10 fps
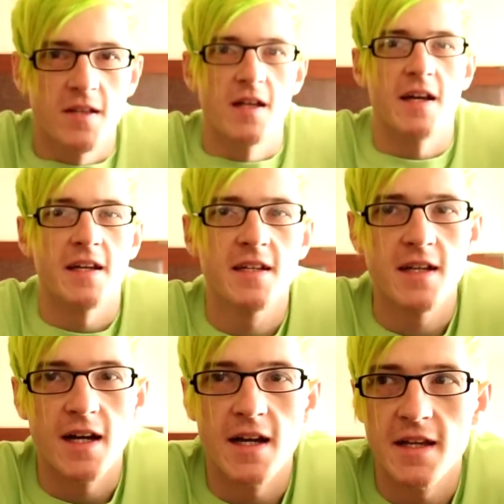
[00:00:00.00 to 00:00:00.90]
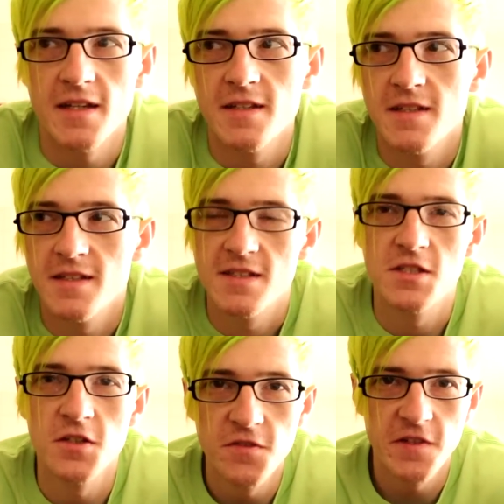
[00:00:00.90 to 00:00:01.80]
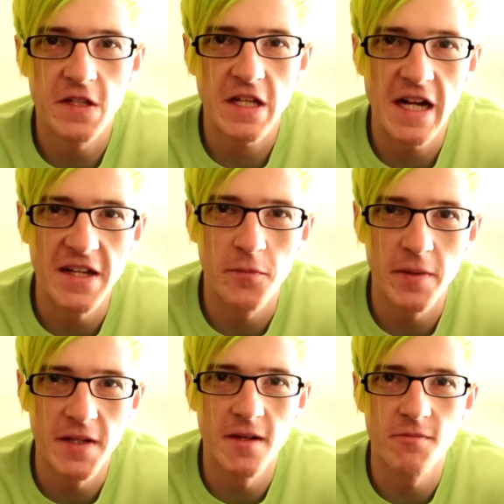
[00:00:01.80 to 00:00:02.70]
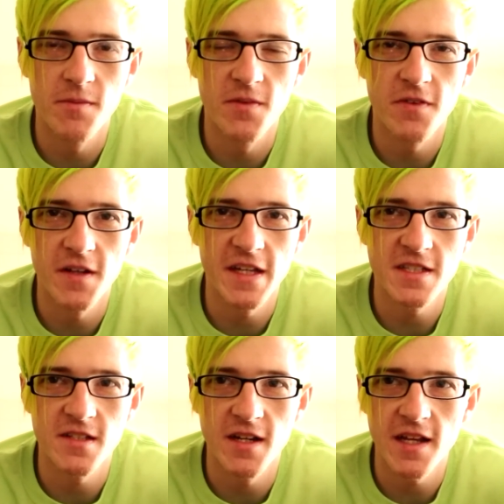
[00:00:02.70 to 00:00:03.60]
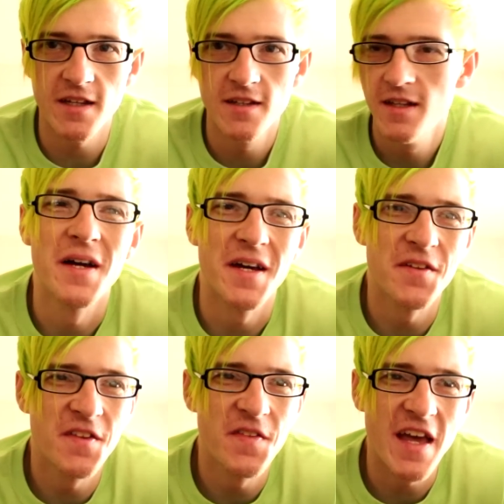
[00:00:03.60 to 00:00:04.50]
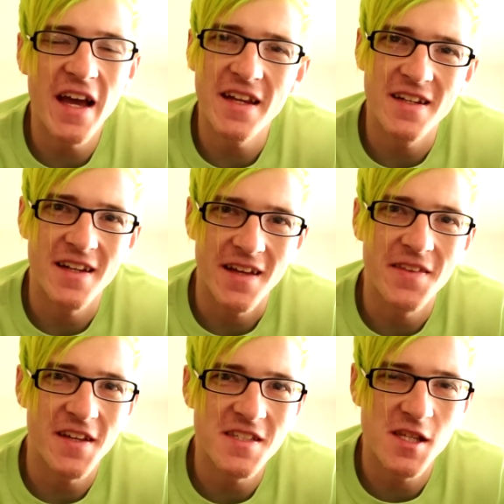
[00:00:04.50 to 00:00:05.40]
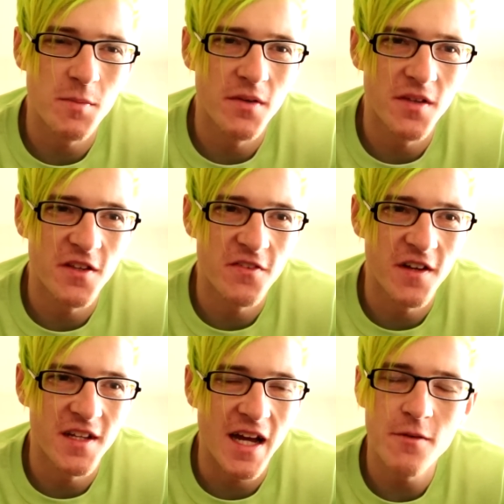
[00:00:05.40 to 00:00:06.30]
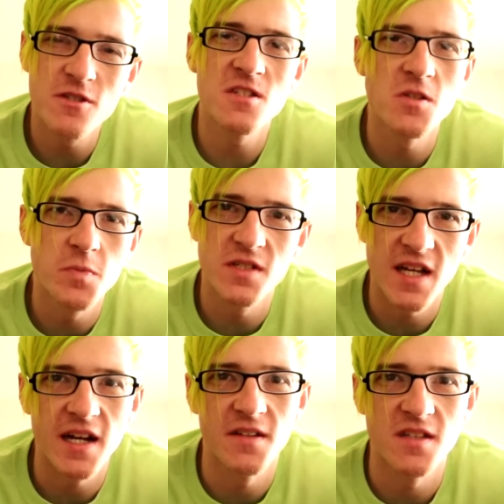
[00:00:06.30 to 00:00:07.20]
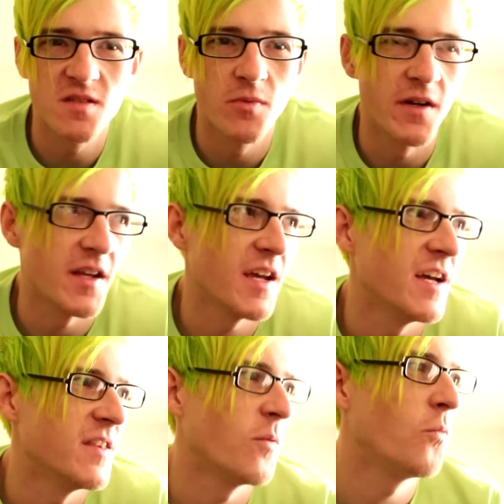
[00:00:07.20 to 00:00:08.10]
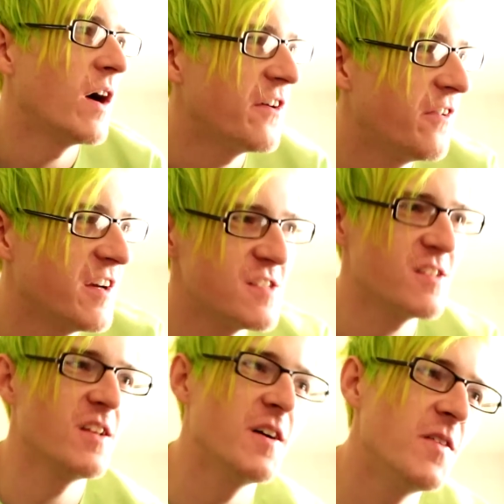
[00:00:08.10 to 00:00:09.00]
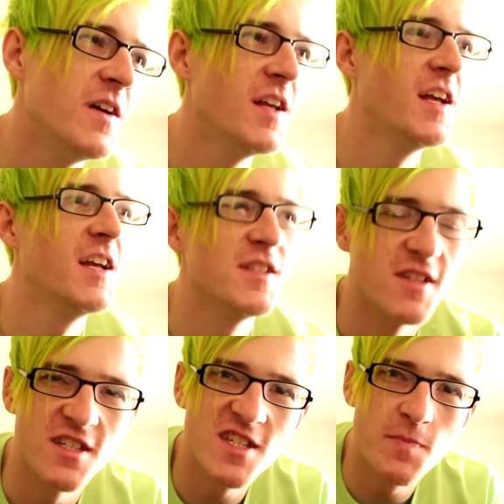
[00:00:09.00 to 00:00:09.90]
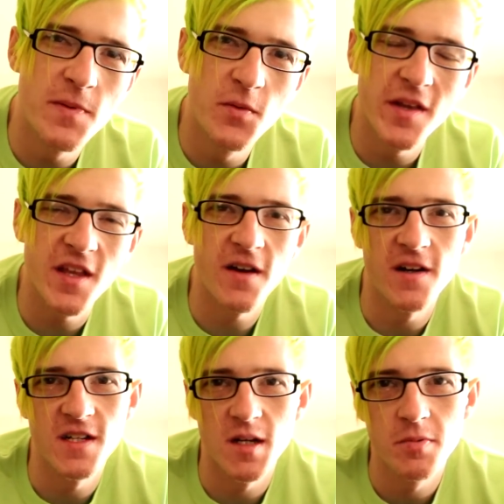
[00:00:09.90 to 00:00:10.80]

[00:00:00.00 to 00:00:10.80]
gonna lie, I do feel kind of beat up from the fall yesterday, but other than that, I think it's gonna be really fun. I was super tired this morning, and the Wi-Fi's slow, so it's just been really hard to